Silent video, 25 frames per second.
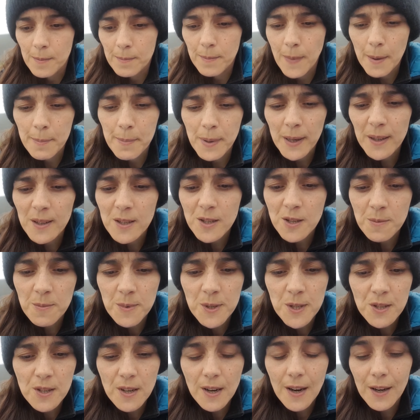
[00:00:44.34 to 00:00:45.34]
My biggest
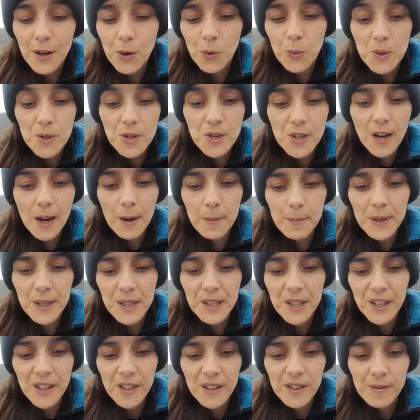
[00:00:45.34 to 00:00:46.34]
mistake was
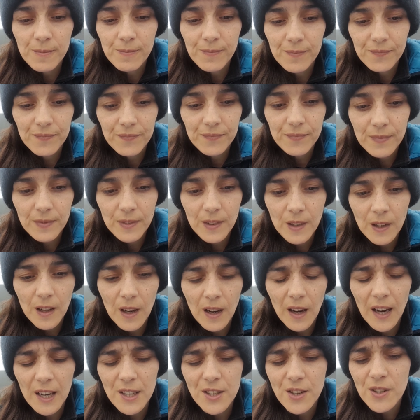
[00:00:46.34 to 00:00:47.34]
coming here.
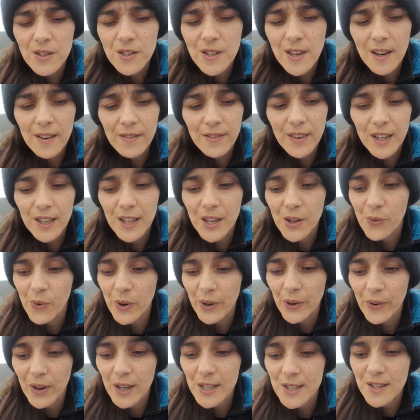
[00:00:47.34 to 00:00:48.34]
I don't have any
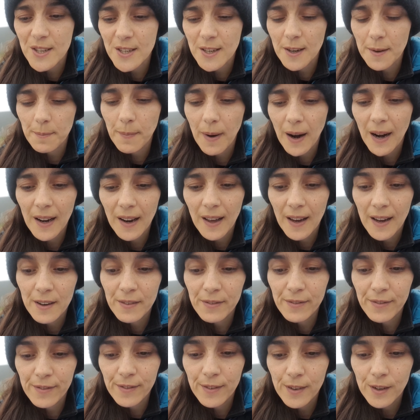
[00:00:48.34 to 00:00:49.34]
regrets in my
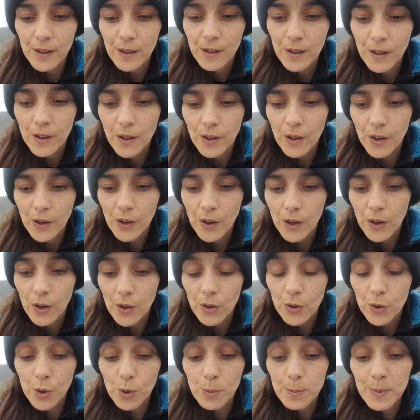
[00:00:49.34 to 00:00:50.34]
life,
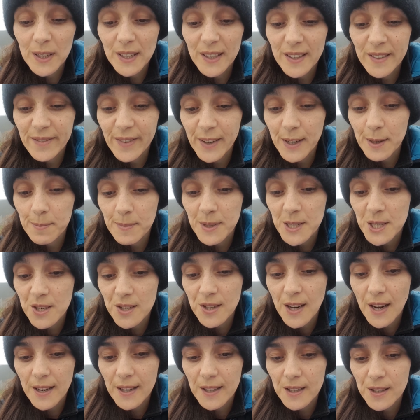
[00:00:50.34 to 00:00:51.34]
nor believe in
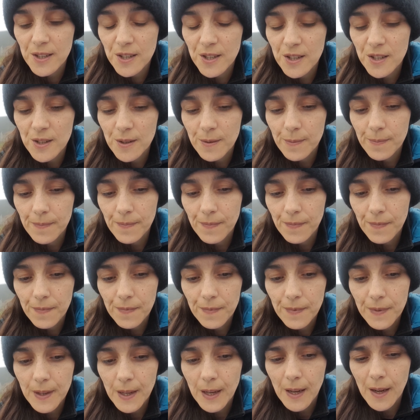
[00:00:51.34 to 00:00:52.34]
mistakes,
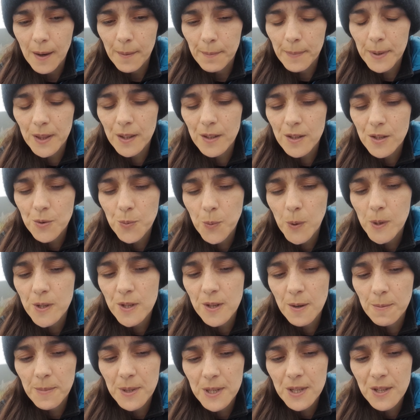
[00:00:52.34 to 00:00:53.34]
but this
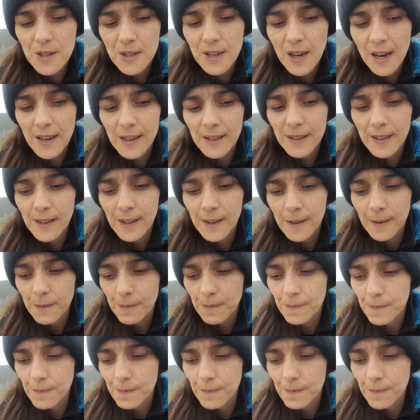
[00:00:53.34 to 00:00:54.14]
was a mistake.